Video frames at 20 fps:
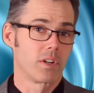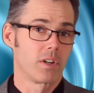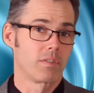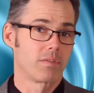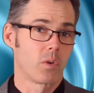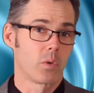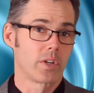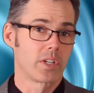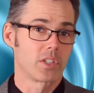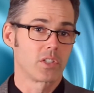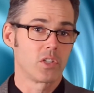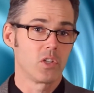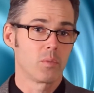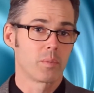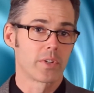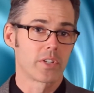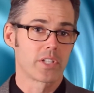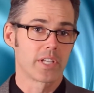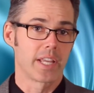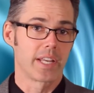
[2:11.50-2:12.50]
afford a
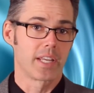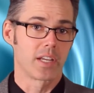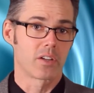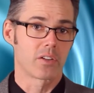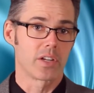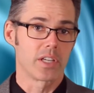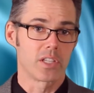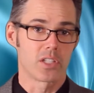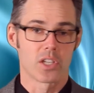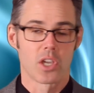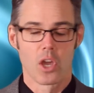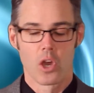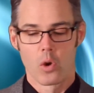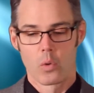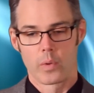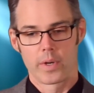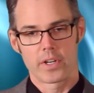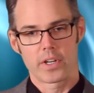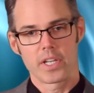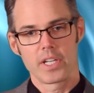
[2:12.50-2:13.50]
2% increase,
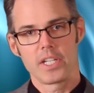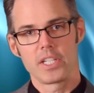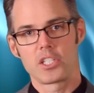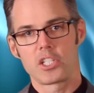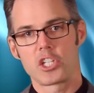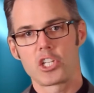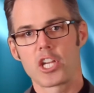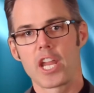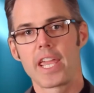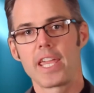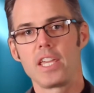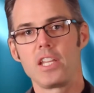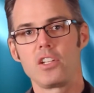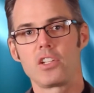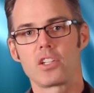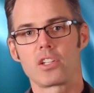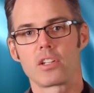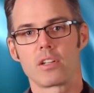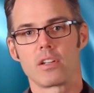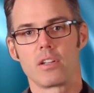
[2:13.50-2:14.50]
we're going to
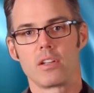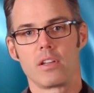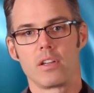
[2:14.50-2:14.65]
change